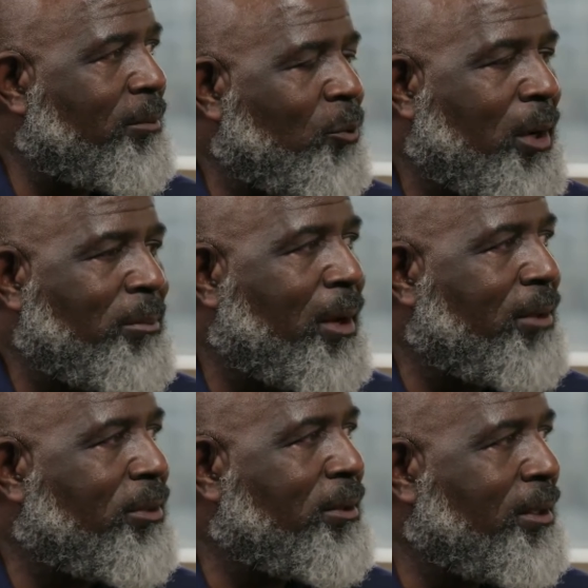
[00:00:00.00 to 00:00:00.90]
a one
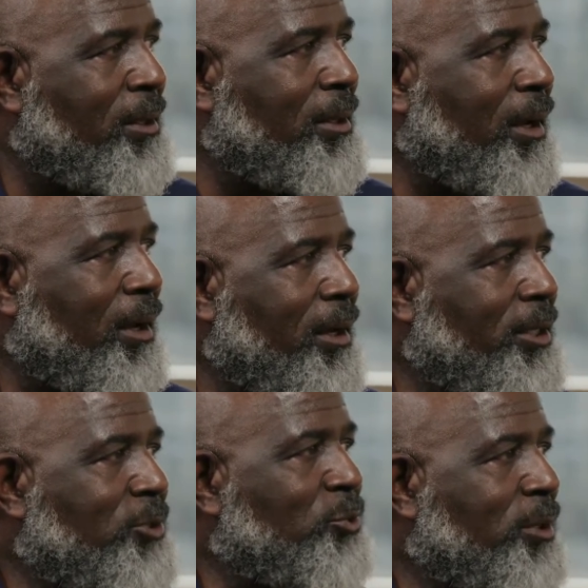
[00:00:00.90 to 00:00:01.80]
month uh,
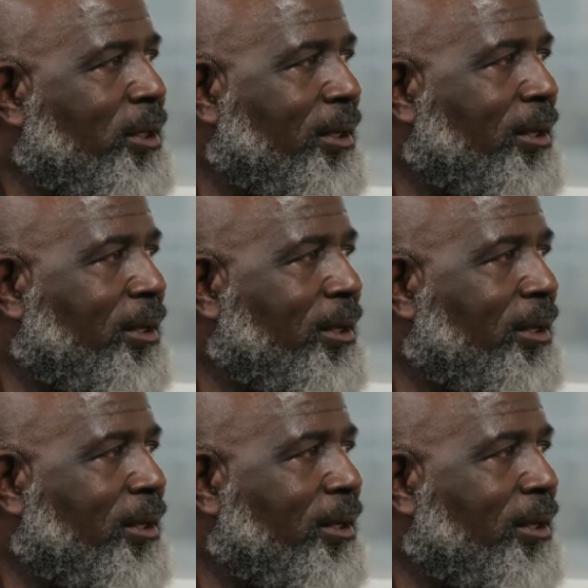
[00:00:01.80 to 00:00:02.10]
history